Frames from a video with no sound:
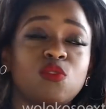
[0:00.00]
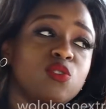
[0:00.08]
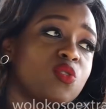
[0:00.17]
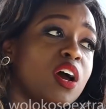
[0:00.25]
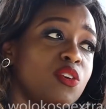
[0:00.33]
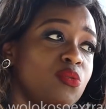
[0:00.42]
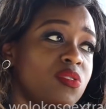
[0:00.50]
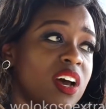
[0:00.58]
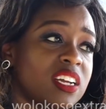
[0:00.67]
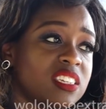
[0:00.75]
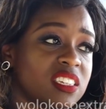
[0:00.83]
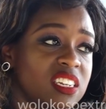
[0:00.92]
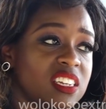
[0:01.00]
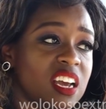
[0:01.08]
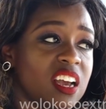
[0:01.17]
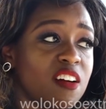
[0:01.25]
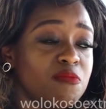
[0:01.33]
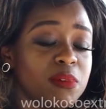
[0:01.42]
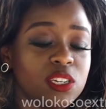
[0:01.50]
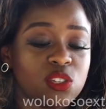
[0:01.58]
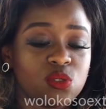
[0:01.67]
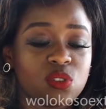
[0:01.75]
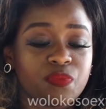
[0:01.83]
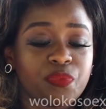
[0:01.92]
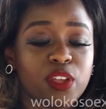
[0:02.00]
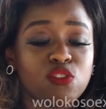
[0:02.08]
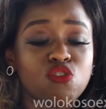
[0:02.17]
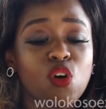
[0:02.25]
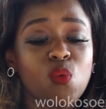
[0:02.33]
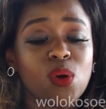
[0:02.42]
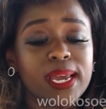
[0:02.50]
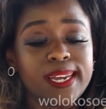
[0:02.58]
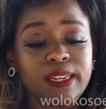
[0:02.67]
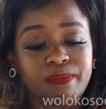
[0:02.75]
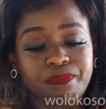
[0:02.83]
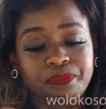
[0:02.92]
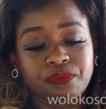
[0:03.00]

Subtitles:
of all, you can't do that. In a government, there's no way